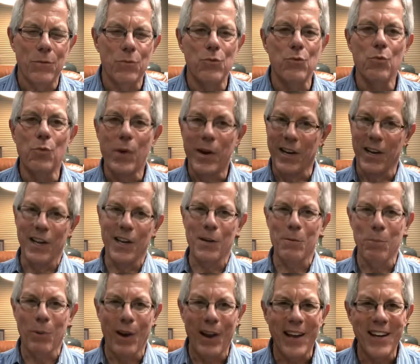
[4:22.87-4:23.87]
dwelling
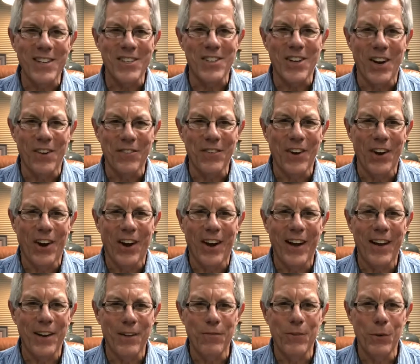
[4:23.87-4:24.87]
place of
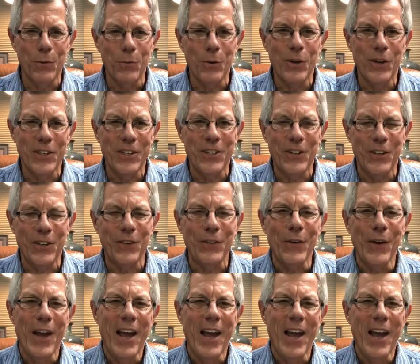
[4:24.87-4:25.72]
God, if you want to,